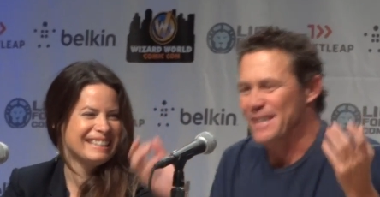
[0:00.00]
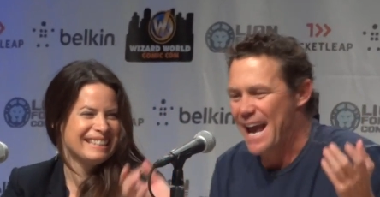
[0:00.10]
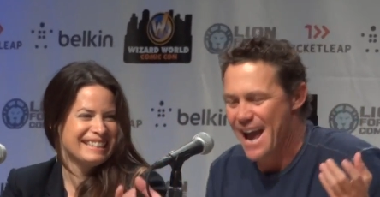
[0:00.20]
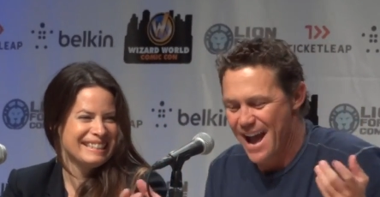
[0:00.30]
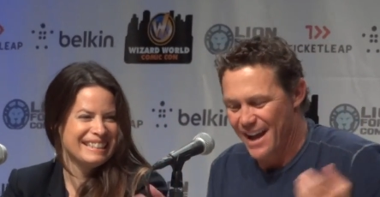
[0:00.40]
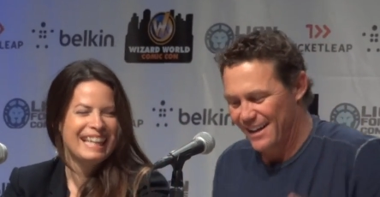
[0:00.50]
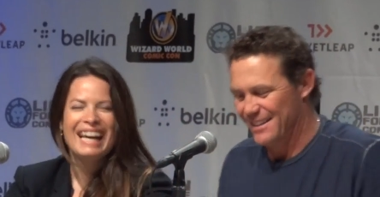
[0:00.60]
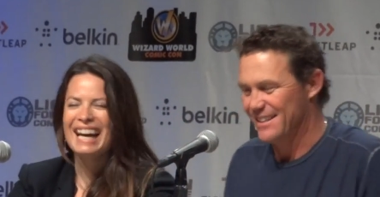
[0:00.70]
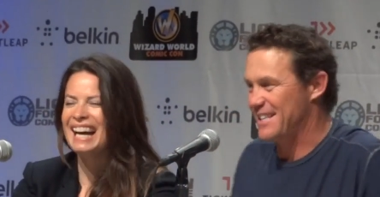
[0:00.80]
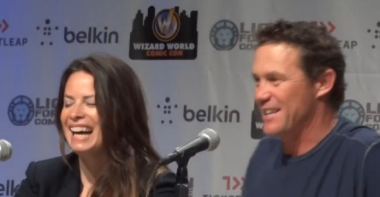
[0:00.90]
Speaker 1: a
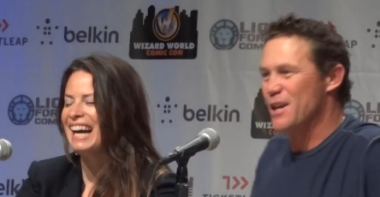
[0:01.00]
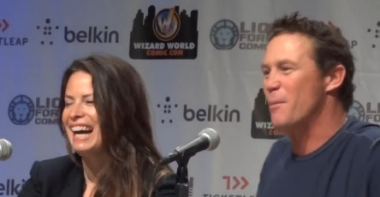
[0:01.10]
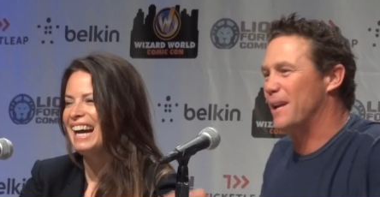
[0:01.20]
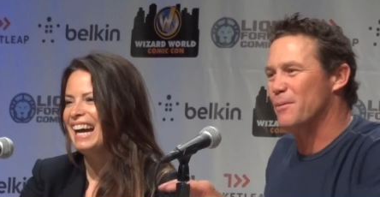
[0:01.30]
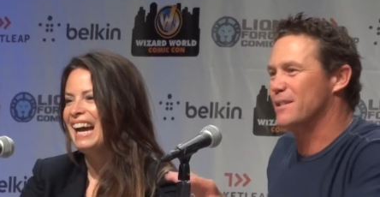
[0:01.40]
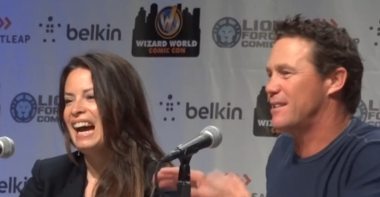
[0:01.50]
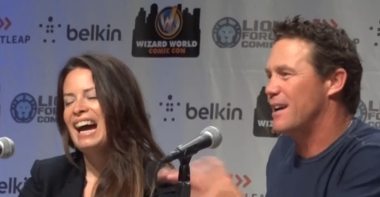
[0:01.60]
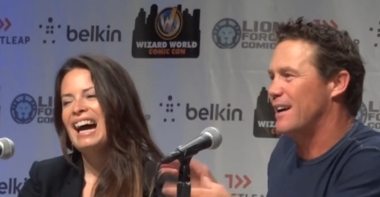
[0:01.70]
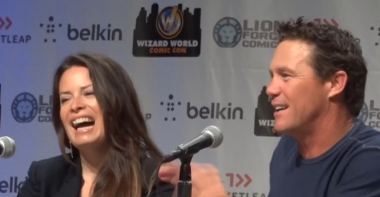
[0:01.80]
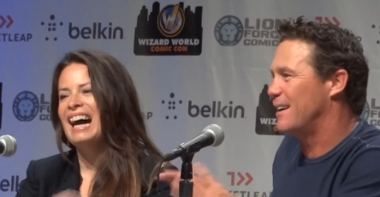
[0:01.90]
dad. See, nobody was
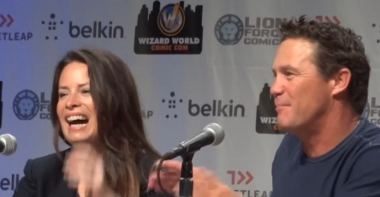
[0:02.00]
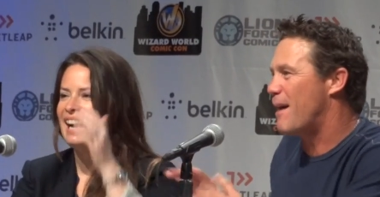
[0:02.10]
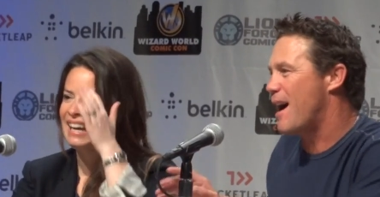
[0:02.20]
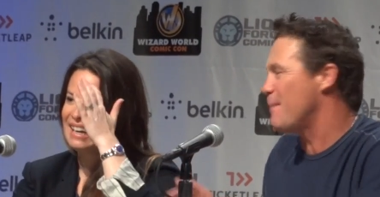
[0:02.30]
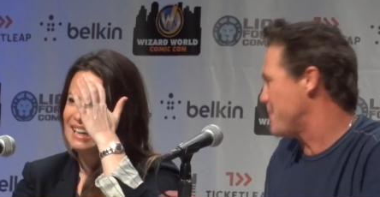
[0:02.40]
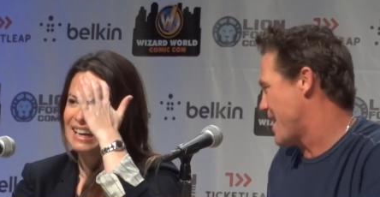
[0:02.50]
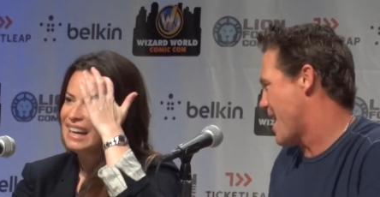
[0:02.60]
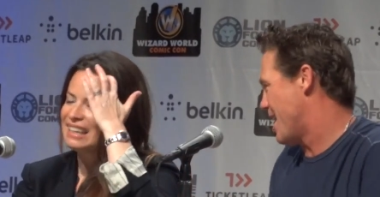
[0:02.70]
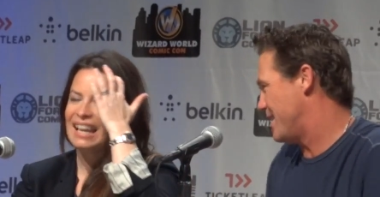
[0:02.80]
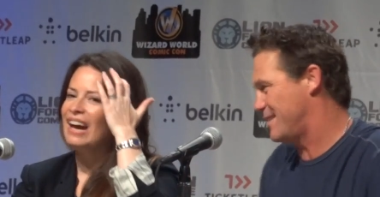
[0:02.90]
a, a mom
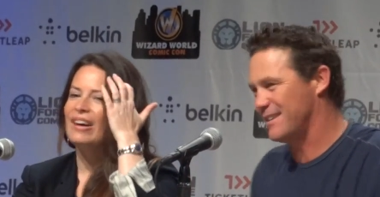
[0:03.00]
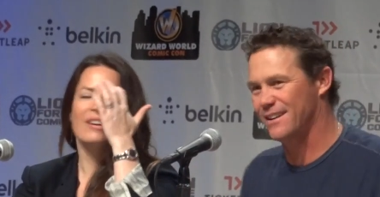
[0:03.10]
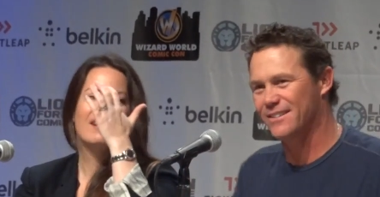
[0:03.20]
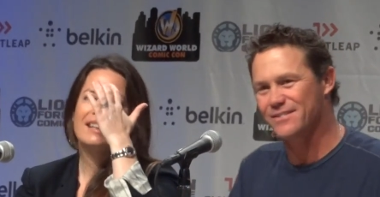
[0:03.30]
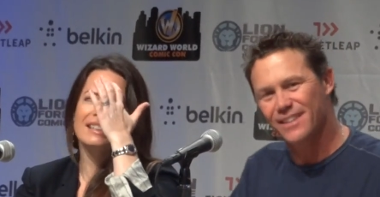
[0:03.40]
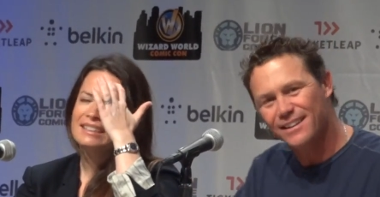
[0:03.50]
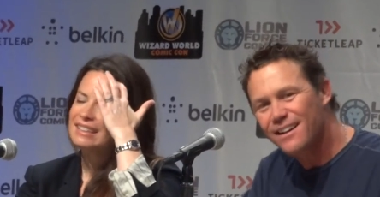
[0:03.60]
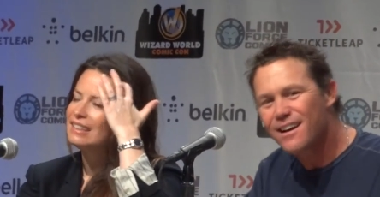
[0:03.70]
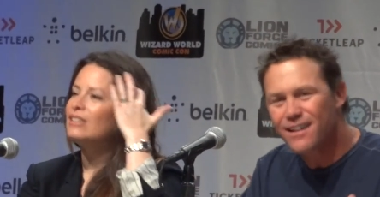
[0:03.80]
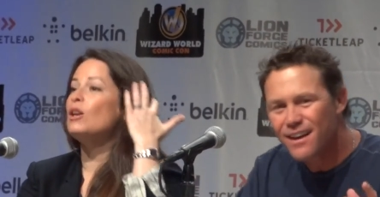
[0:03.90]
yet. No. You know?
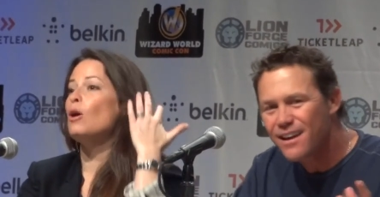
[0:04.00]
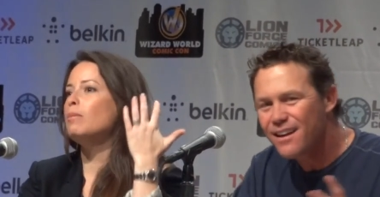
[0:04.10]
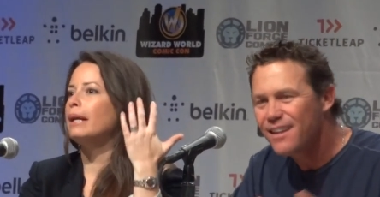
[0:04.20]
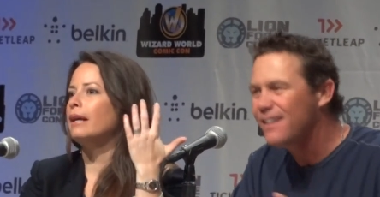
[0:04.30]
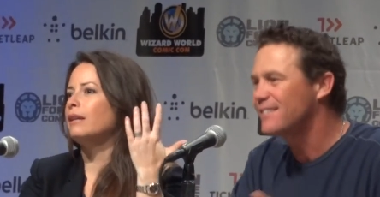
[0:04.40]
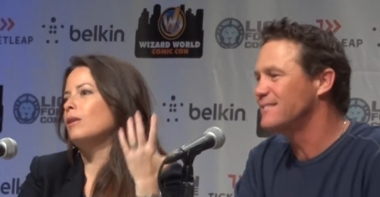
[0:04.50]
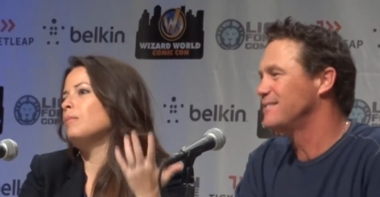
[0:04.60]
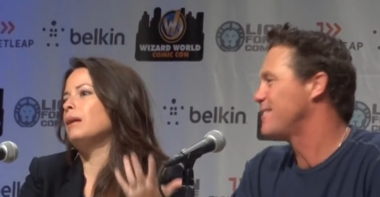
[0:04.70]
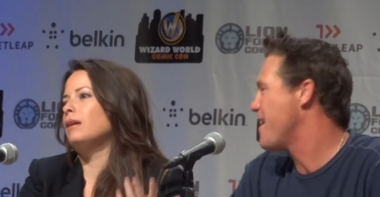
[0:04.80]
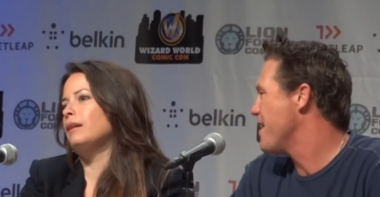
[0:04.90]
nobody,
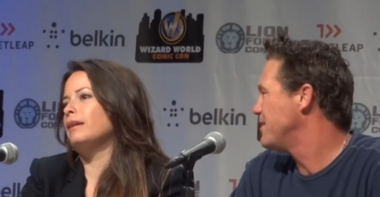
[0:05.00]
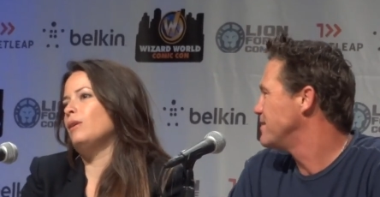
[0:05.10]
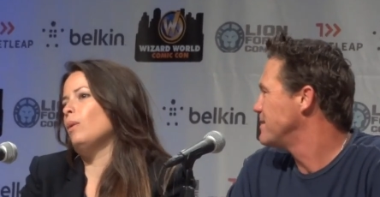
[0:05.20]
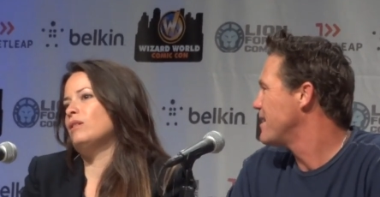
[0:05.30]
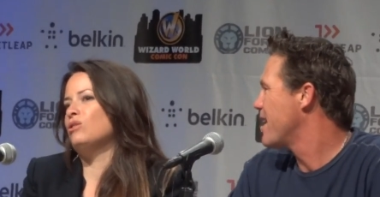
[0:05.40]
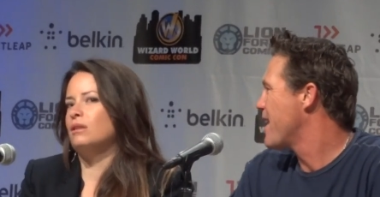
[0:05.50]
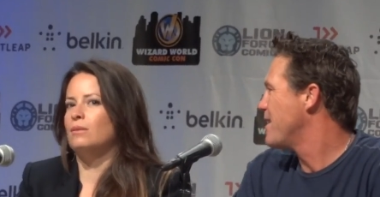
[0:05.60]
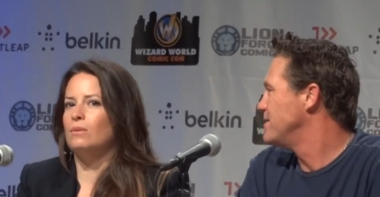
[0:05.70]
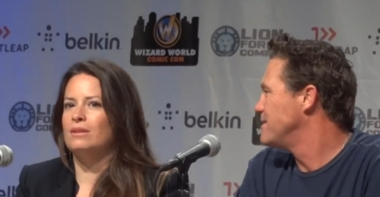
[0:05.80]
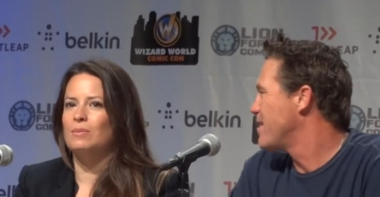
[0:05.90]
Speaker 2: nobody in
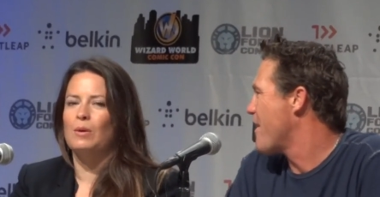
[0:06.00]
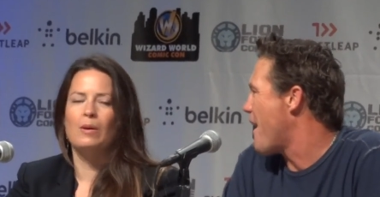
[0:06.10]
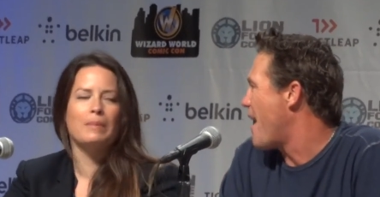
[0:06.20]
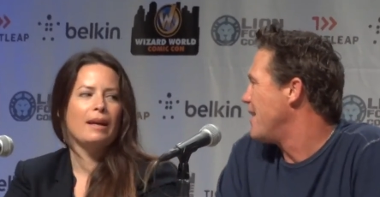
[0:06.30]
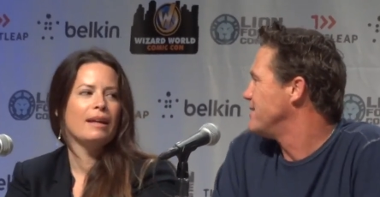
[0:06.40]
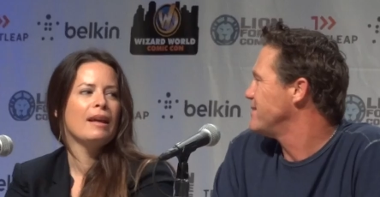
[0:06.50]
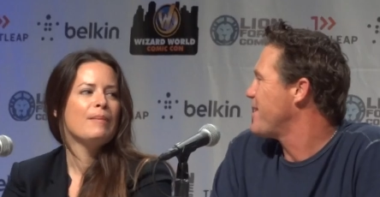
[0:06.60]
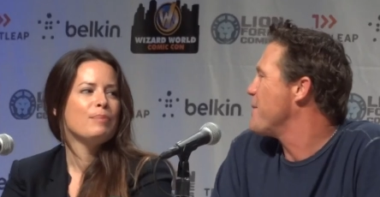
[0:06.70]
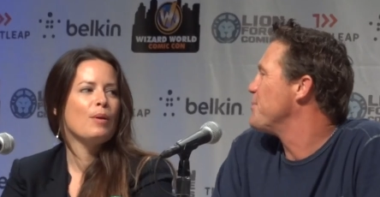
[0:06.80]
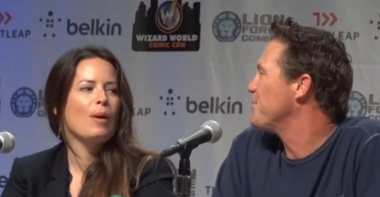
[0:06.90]
question was mom yet.
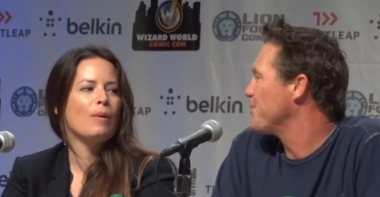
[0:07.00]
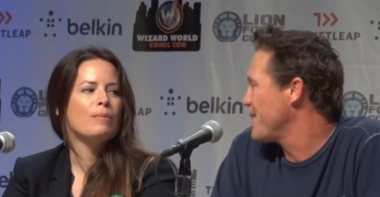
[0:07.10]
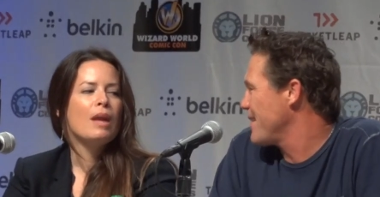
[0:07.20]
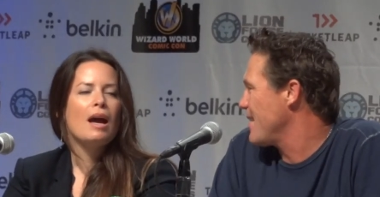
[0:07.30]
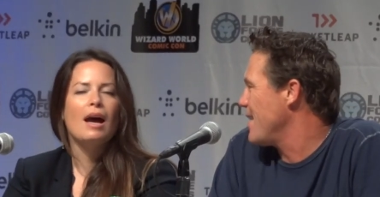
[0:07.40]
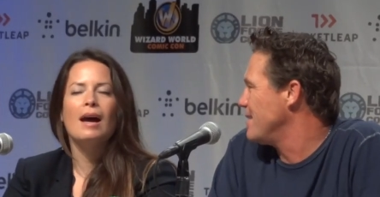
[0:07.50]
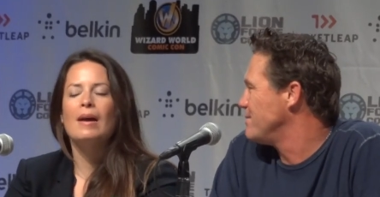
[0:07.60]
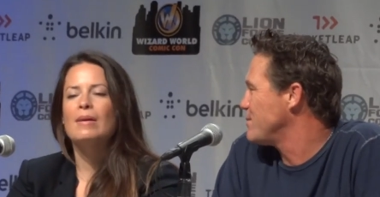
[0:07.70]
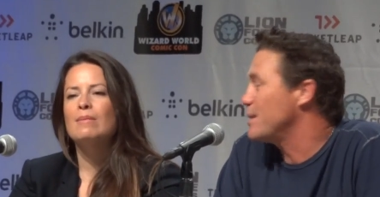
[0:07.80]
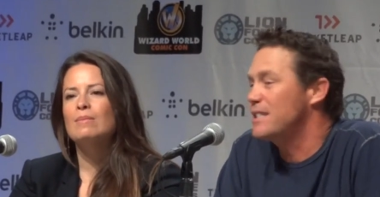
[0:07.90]
No. Yeah.
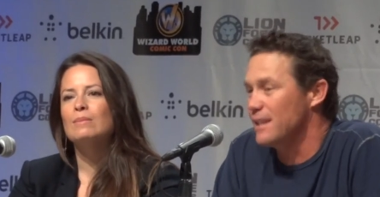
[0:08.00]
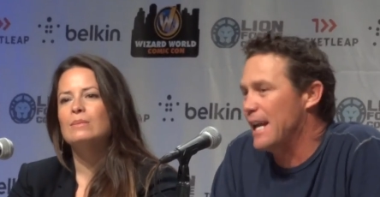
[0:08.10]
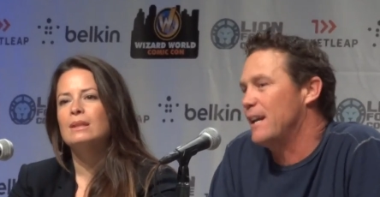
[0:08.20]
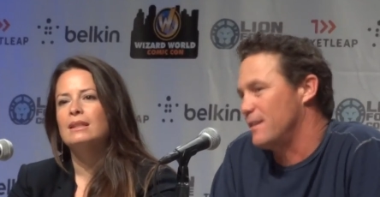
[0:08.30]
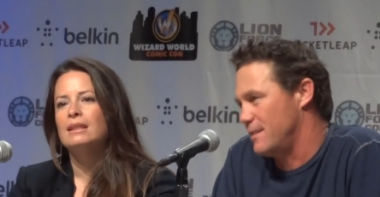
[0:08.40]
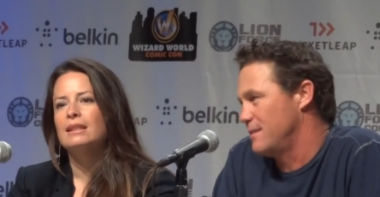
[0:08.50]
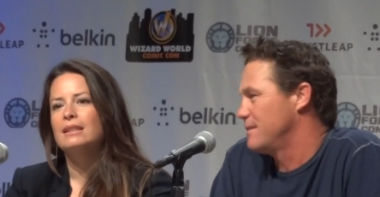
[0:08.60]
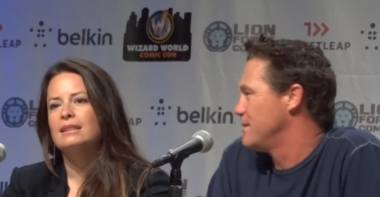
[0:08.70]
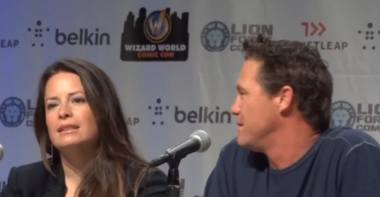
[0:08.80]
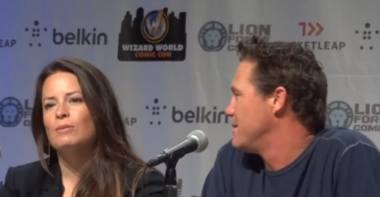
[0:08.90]
Um, well, to later.
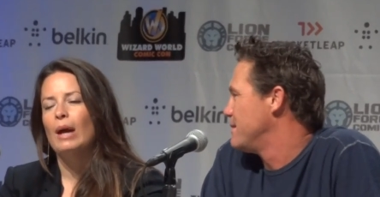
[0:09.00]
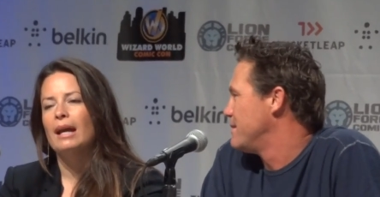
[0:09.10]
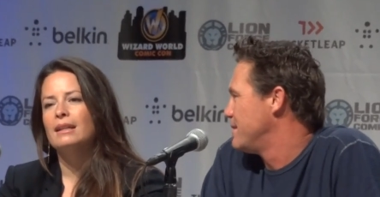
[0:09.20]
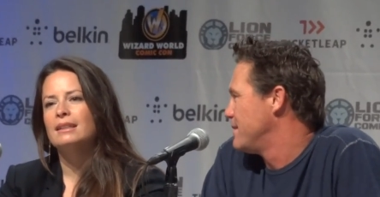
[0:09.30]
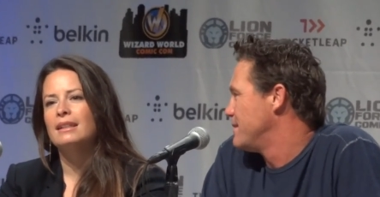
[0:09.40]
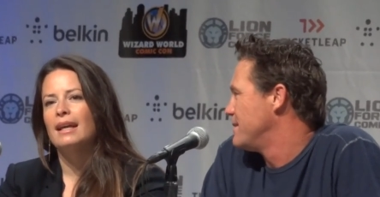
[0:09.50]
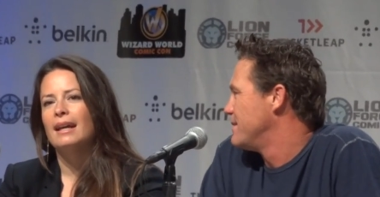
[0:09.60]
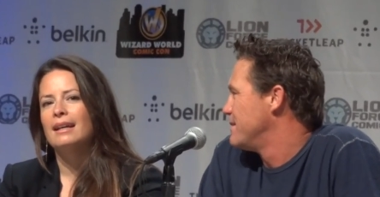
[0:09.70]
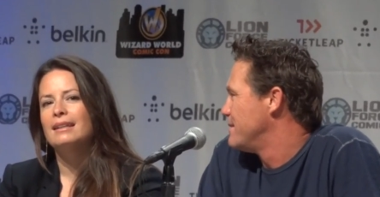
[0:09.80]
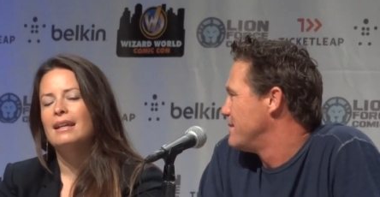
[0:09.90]
Right. Yeah.